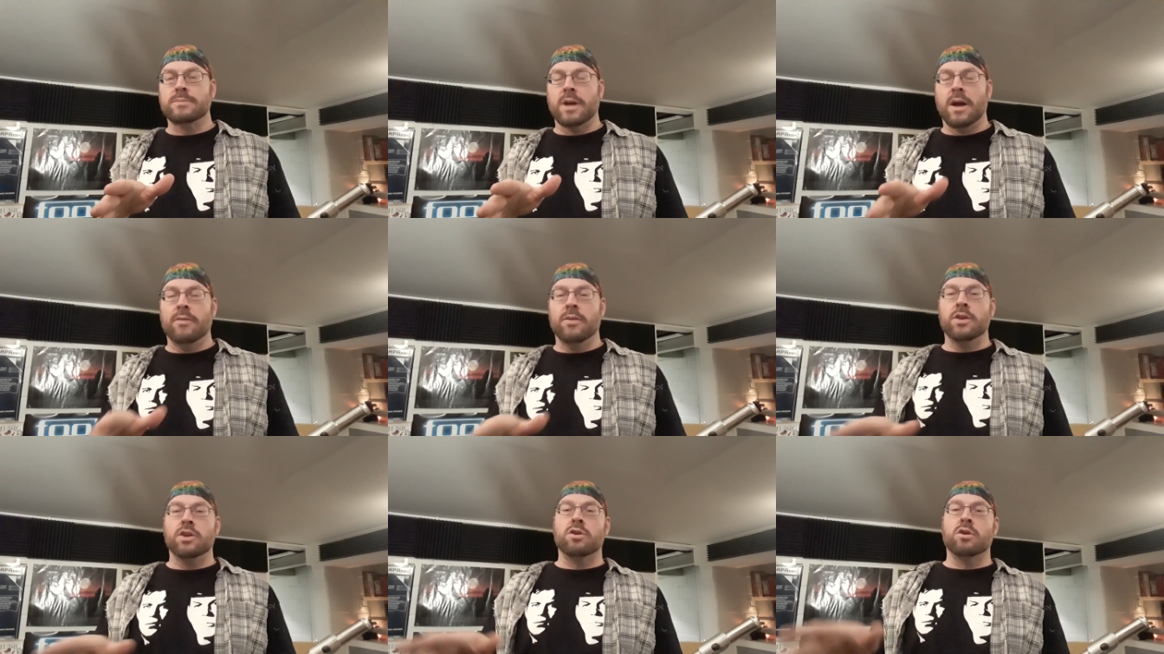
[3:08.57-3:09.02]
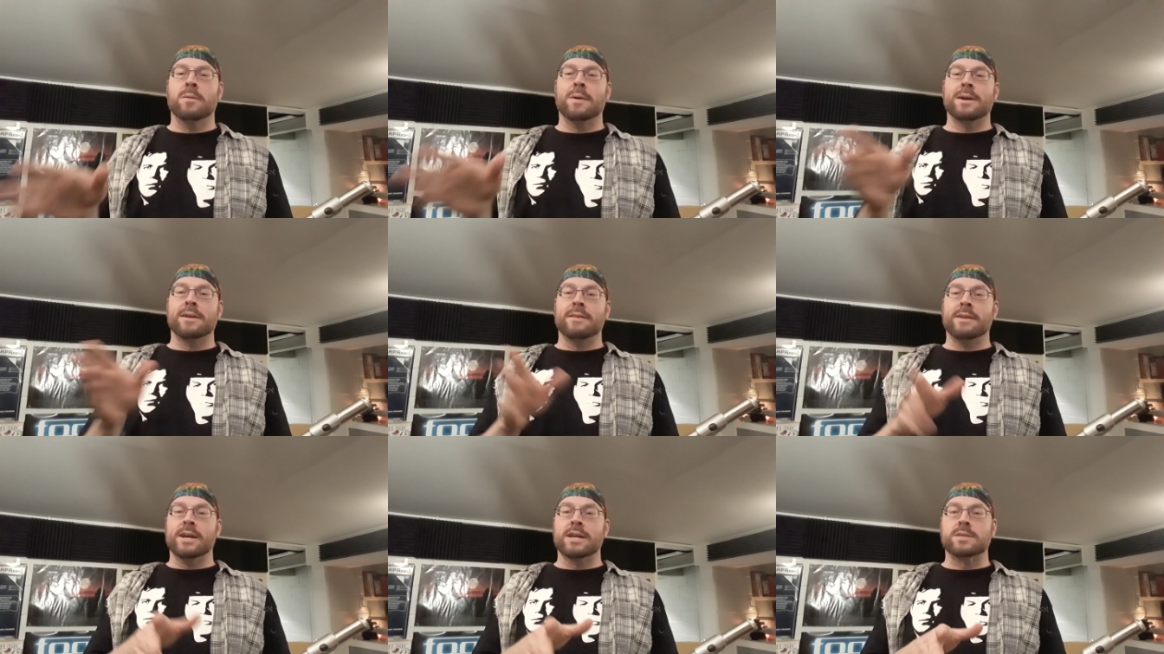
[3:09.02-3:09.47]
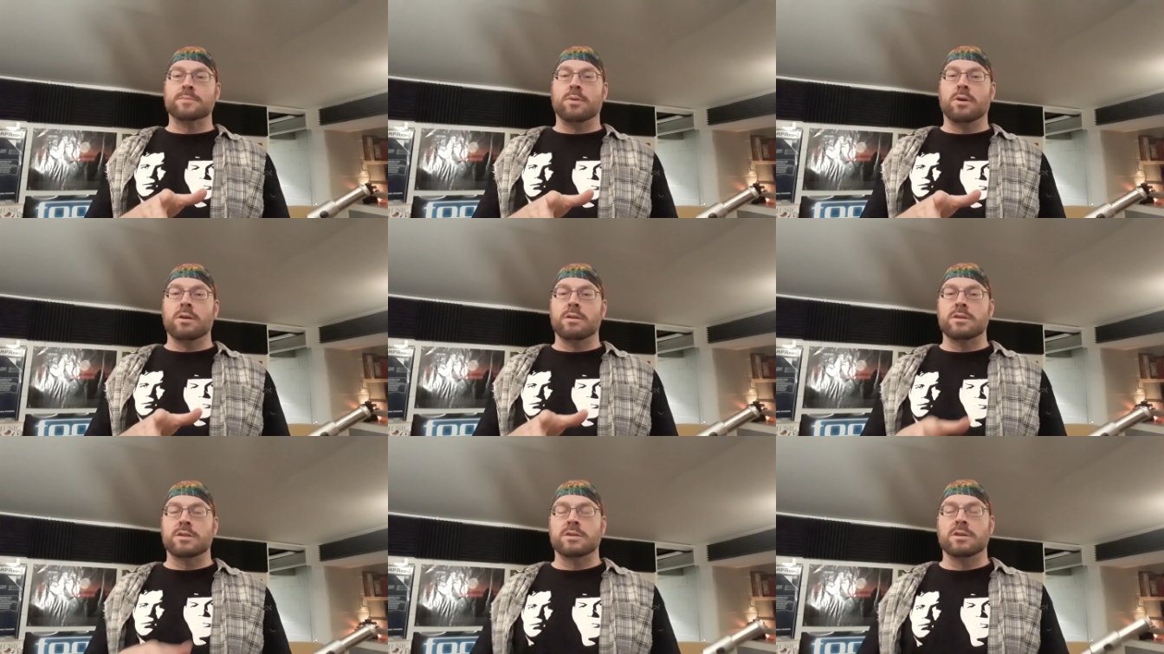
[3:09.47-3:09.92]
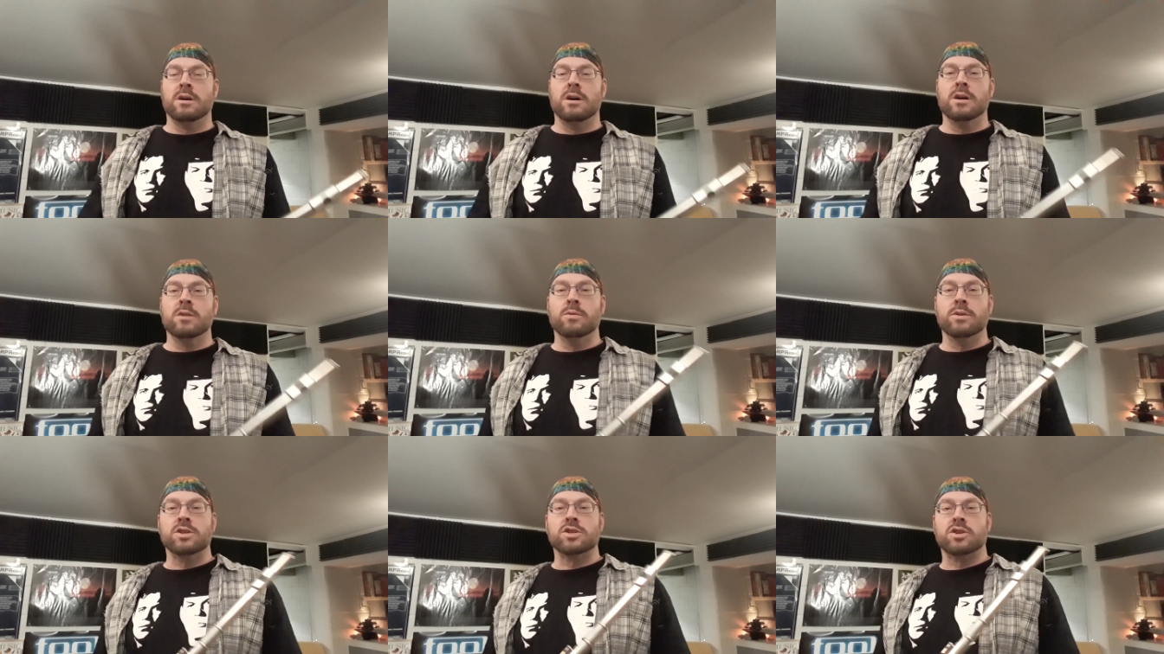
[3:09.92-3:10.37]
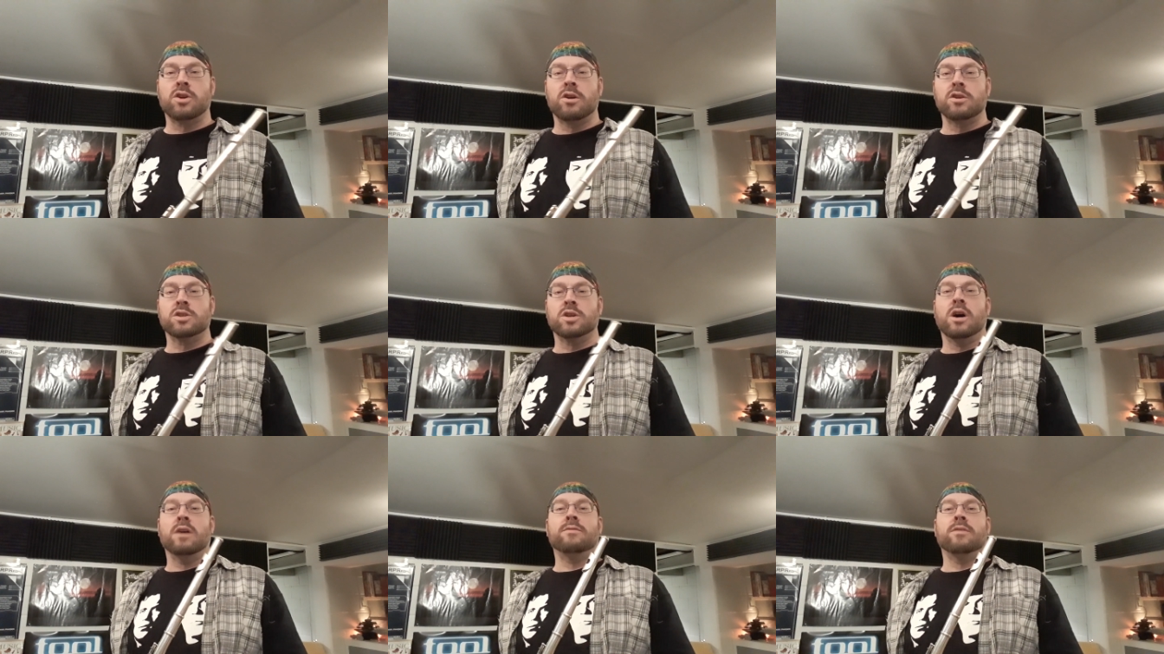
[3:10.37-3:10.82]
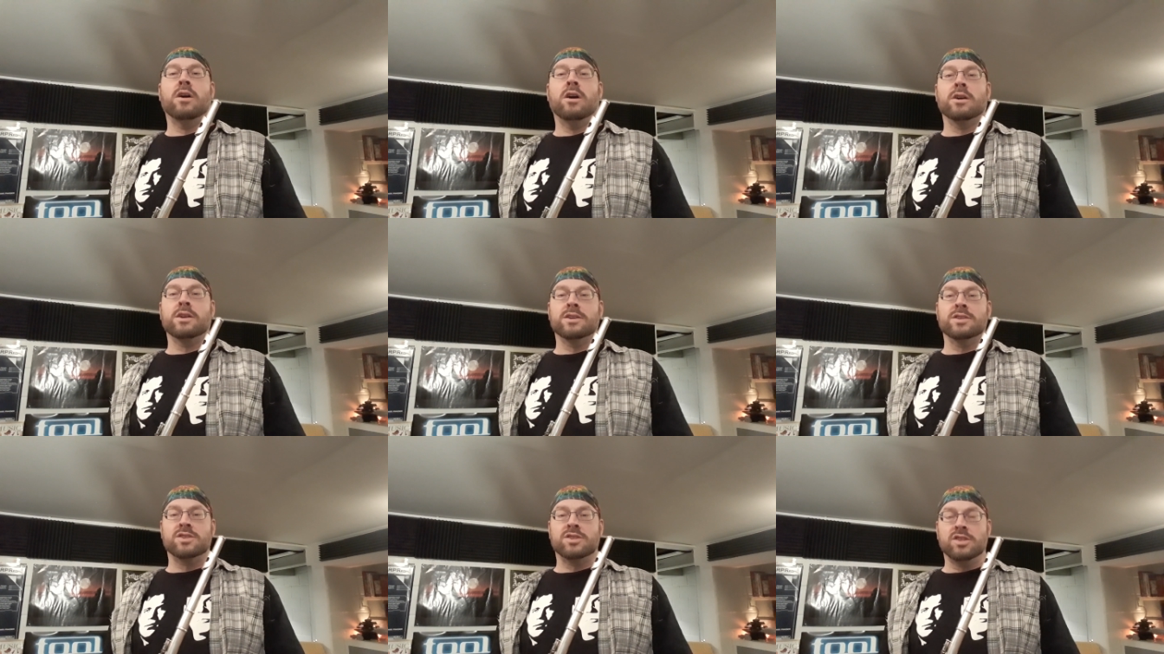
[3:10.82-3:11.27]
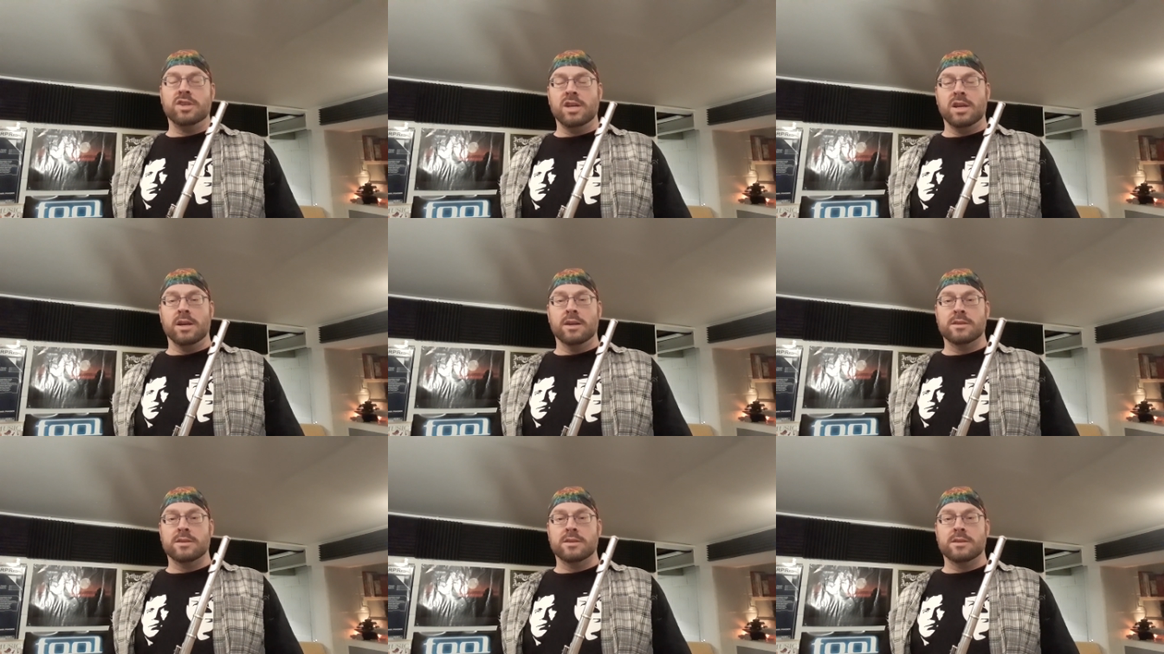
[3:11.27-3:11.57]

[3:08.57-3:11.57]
And then you go on to the next part of the song, which starts off on a C.